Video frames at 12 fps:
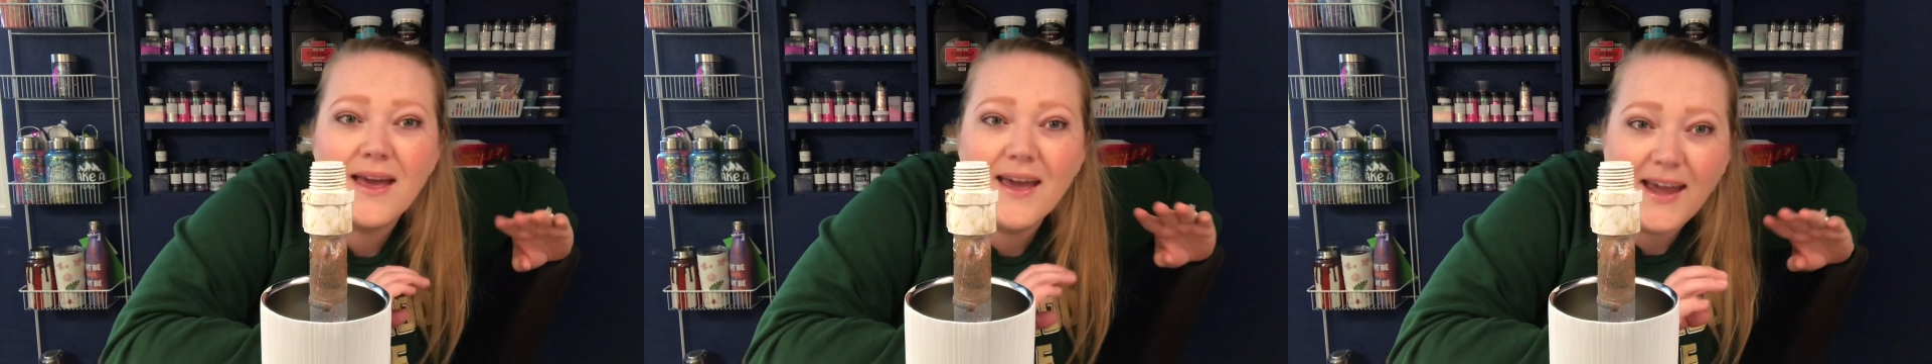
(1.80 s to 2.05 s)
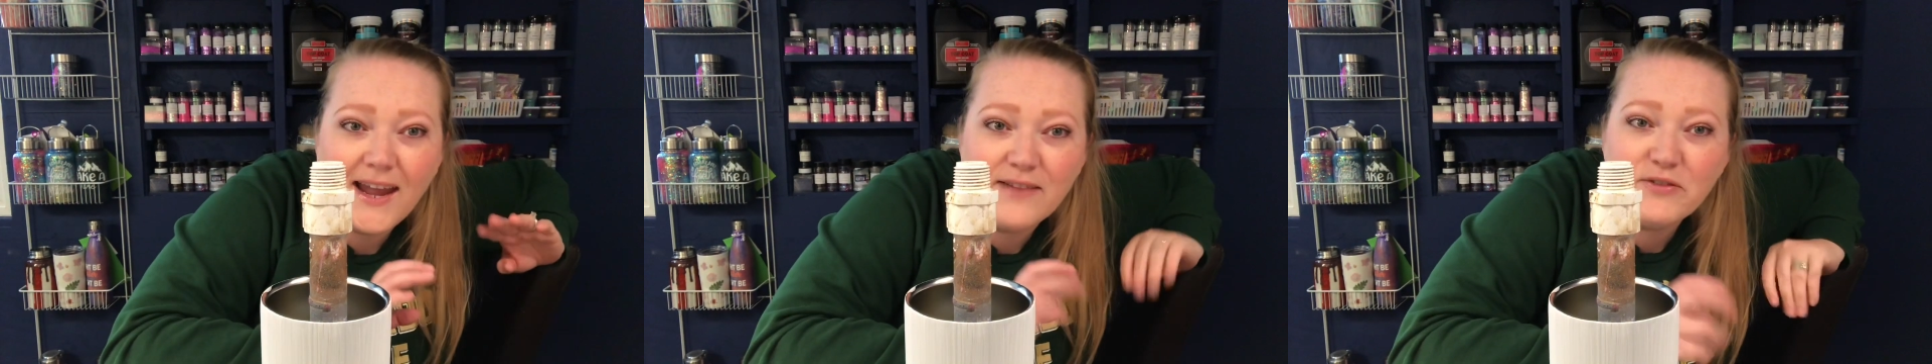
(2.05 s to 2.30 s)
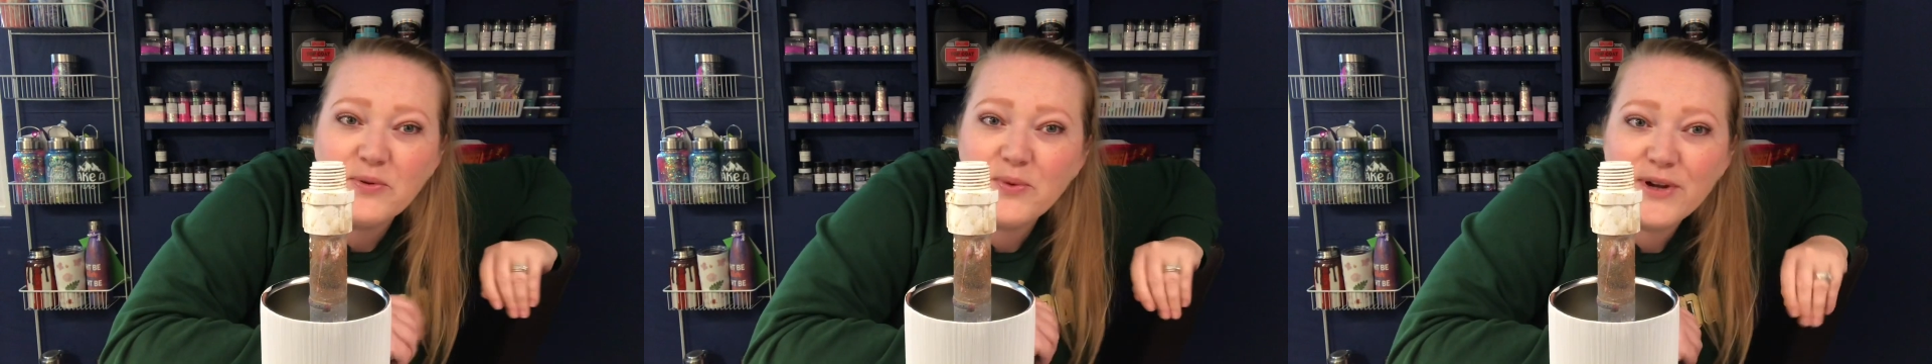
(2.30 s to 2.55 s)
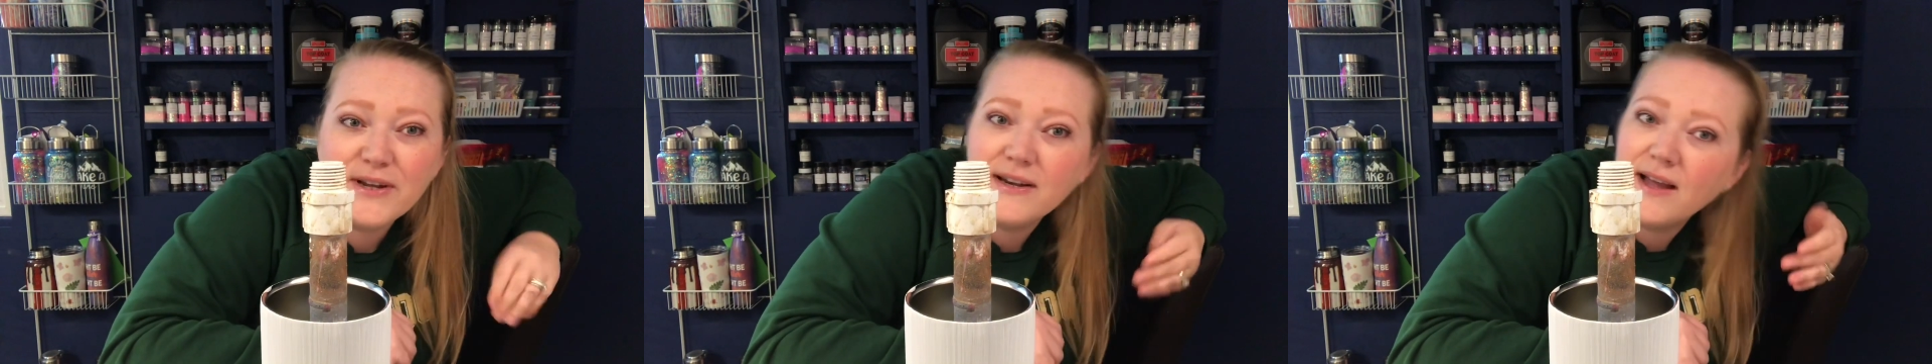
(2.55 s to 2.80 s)
Hey
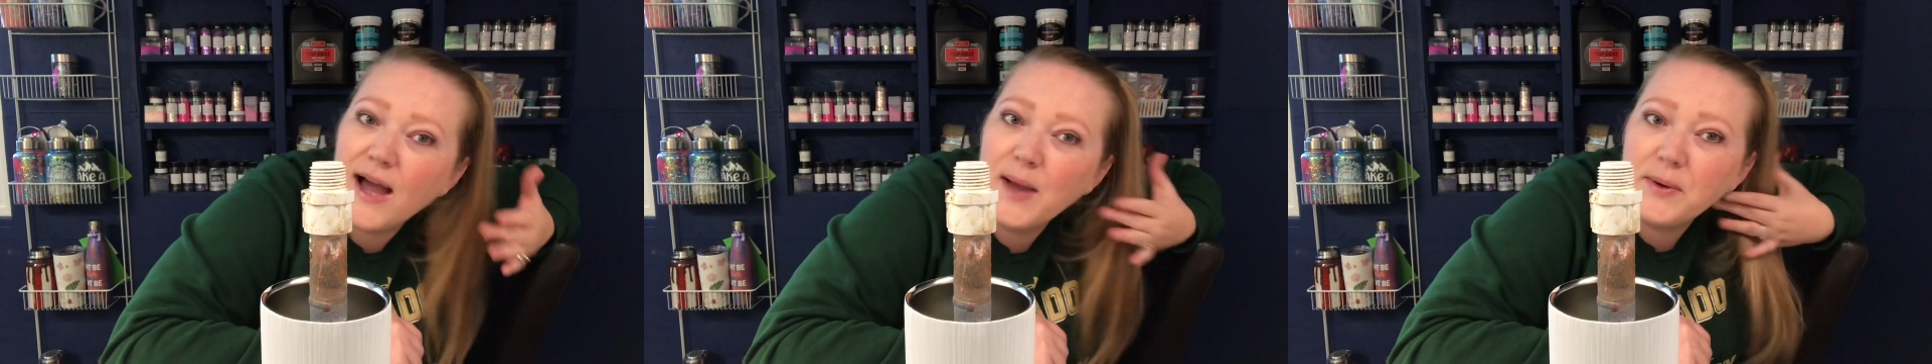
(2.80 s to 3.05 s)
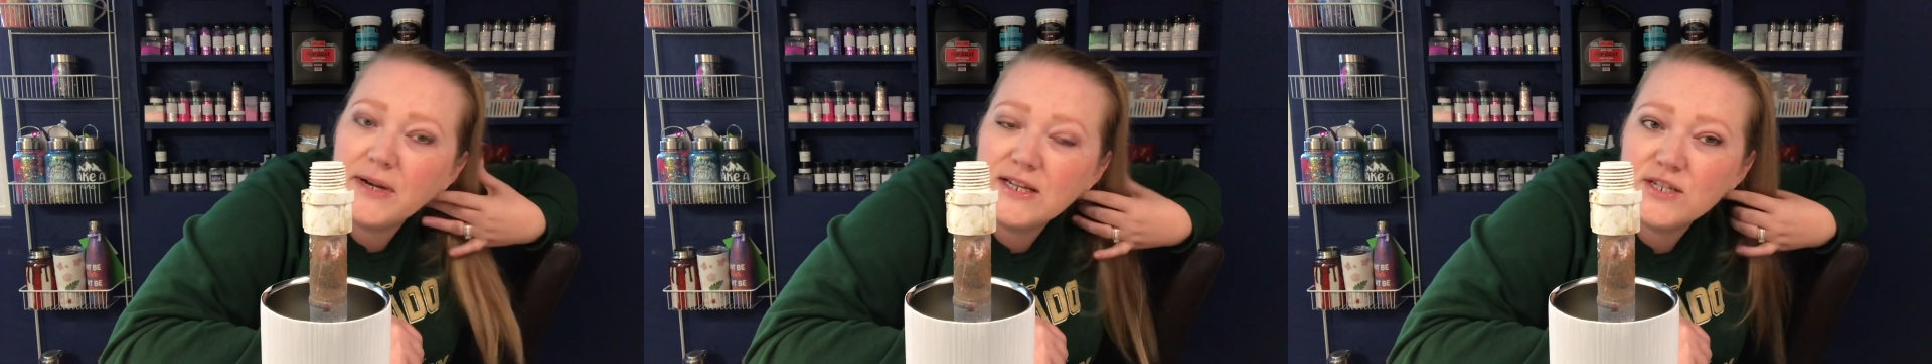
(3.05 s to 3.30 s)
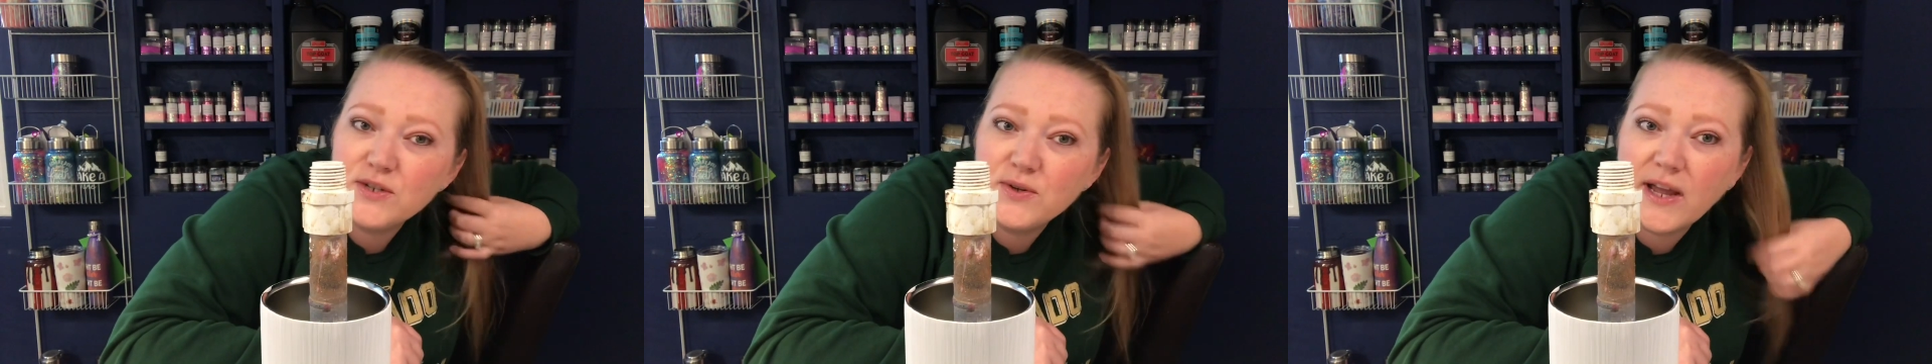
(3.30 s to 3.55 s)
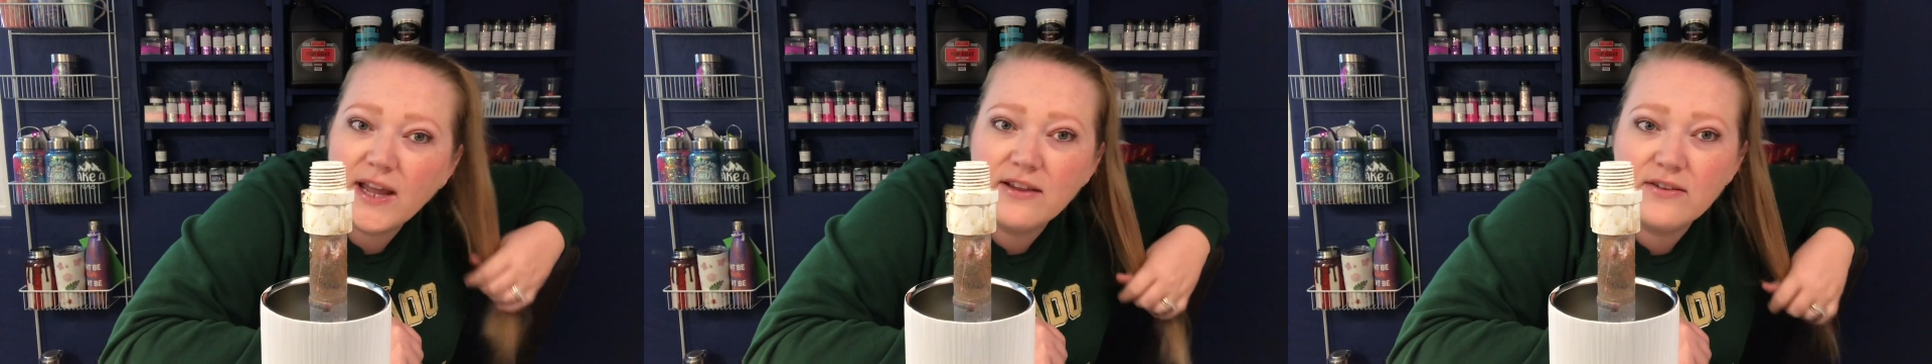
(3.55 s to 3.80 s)
everyone, I'm going to do
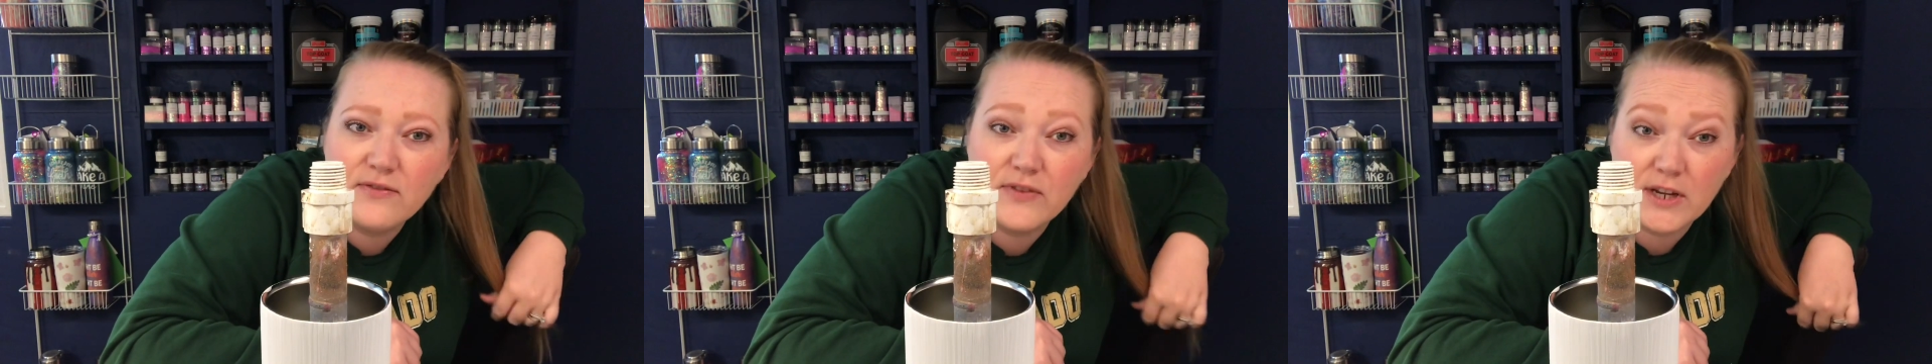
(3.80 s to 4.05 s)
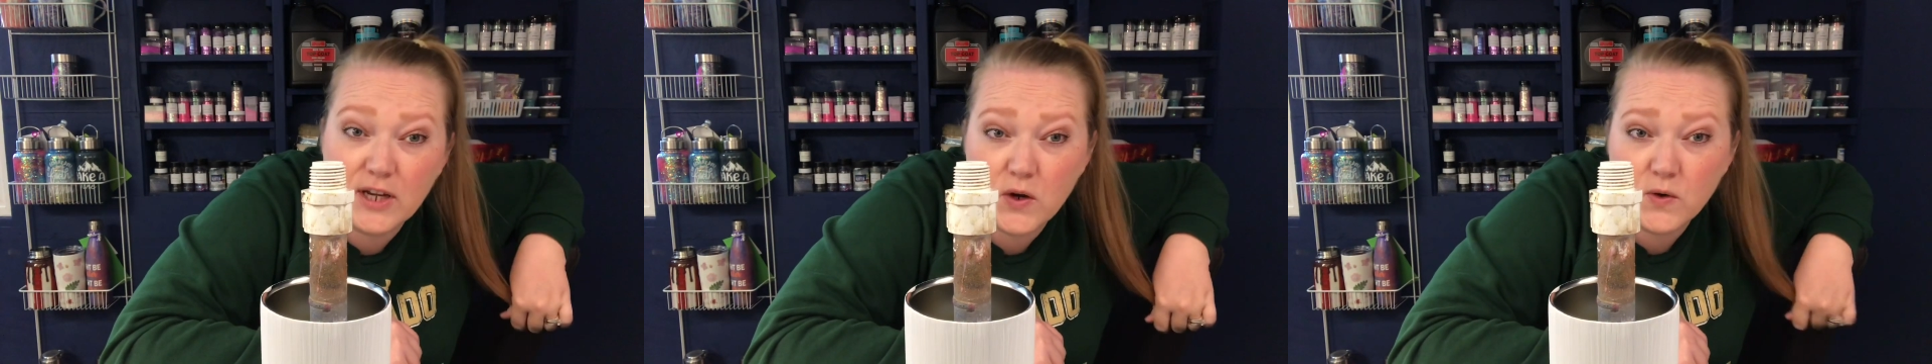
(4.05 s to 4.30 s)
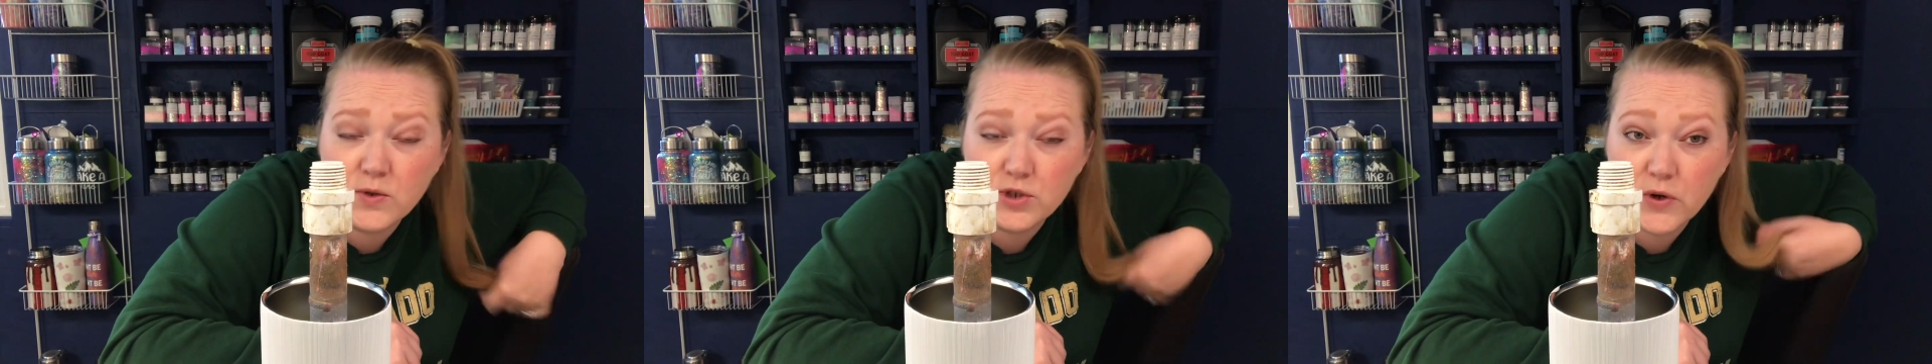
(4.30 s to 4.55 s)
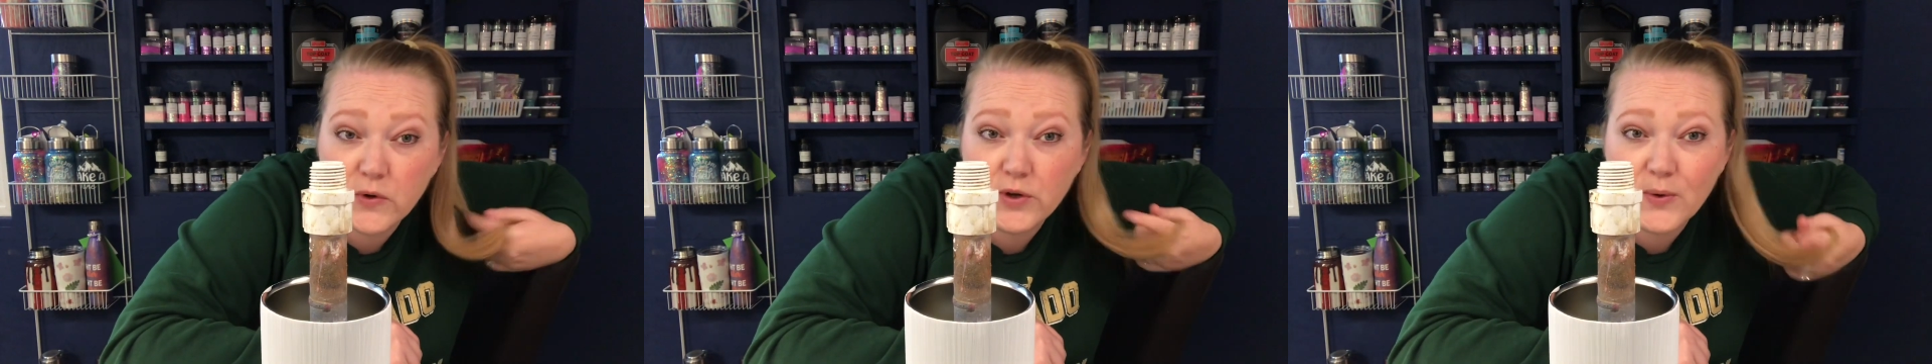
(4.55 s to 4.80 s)
a video
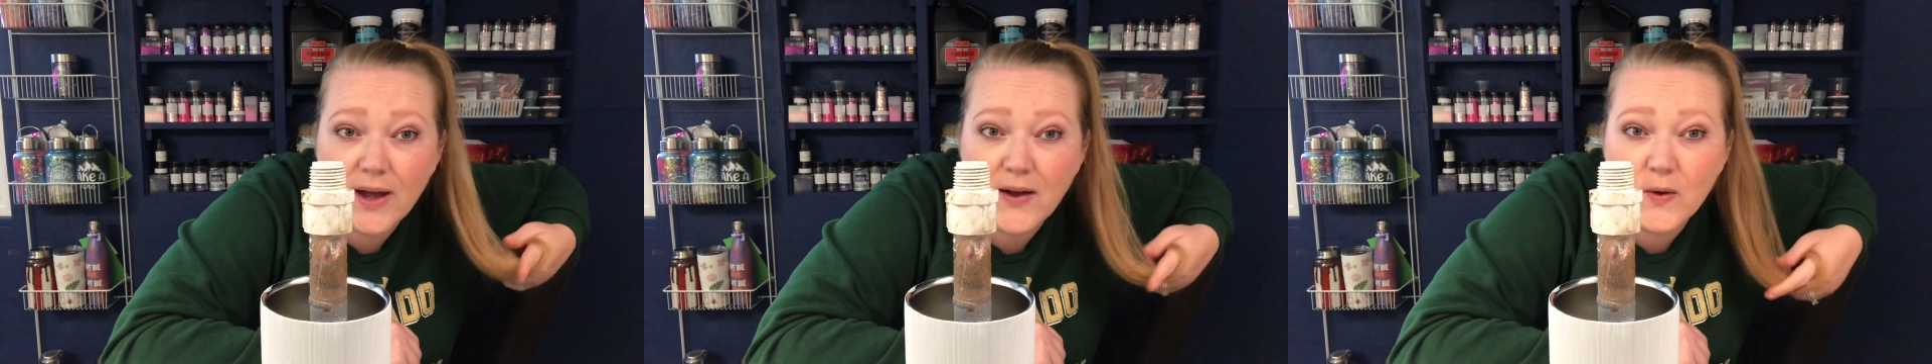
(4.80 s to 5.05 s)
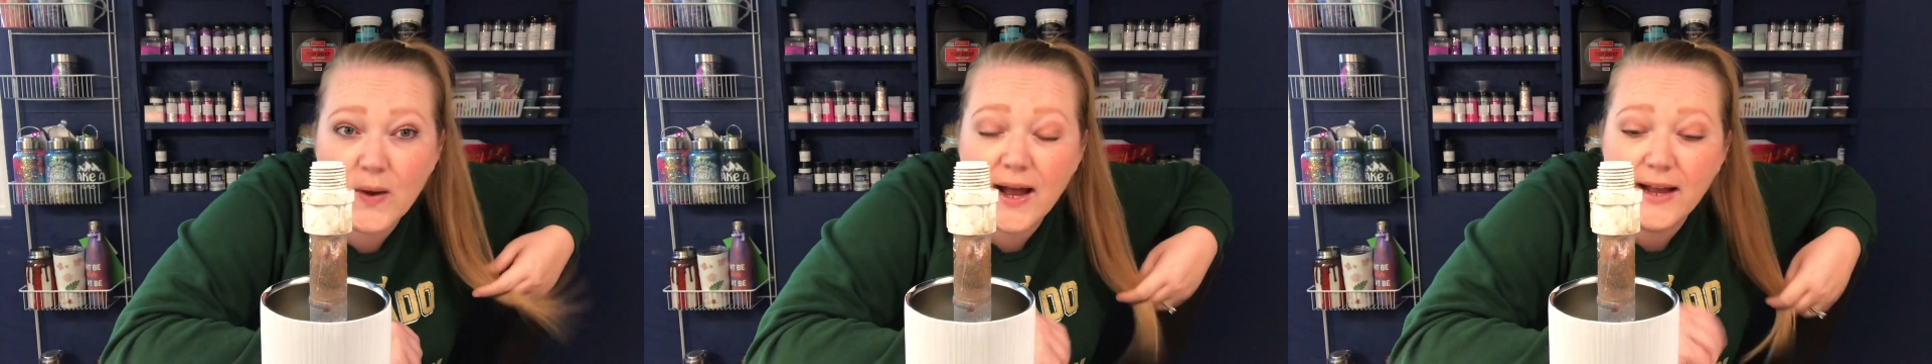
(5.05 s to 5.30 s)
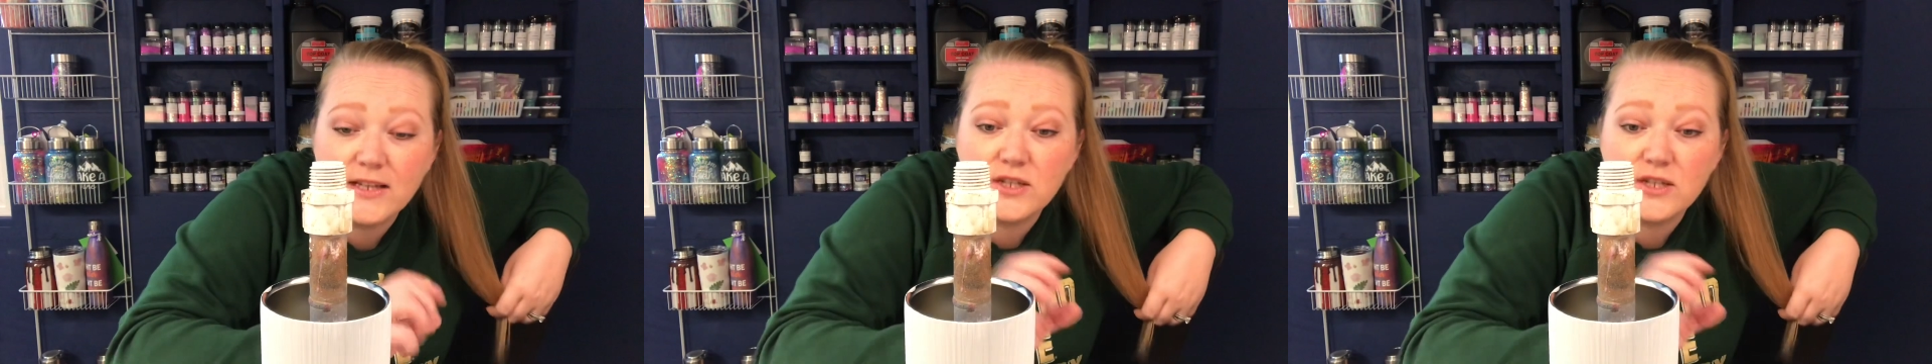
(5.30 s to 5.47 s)
showing you how I